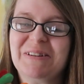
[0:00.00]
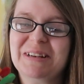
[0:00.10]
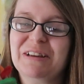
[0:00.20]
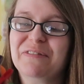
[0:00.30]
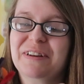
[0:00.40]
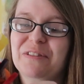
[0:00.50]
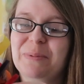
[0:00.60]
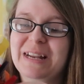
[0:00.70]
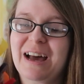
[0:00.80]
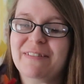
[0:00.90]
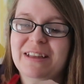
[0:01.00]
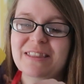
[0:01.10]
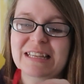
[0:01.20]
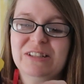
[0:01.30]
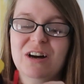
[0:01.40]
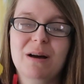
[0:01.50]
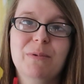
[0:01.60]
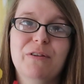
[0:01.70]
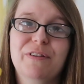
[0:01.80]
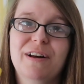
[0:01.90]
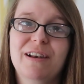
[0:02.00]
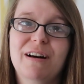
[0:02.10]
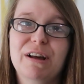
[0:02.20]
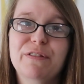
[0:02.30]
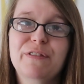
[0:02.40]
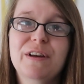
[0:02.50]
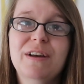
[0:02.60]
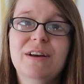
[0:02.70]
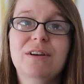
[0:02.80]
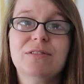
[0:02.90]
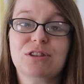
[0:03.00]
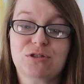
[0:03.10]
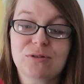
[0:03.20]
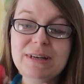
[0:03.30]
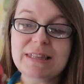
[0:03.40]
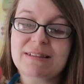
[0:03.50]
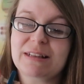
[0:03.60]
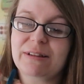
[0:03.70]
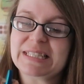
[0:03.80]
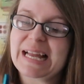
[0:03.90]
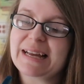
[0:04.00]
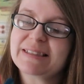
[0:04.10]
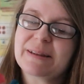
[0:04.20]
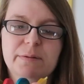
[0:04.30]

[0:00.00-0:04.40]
Olive has been having the time of her life destroying these little slats.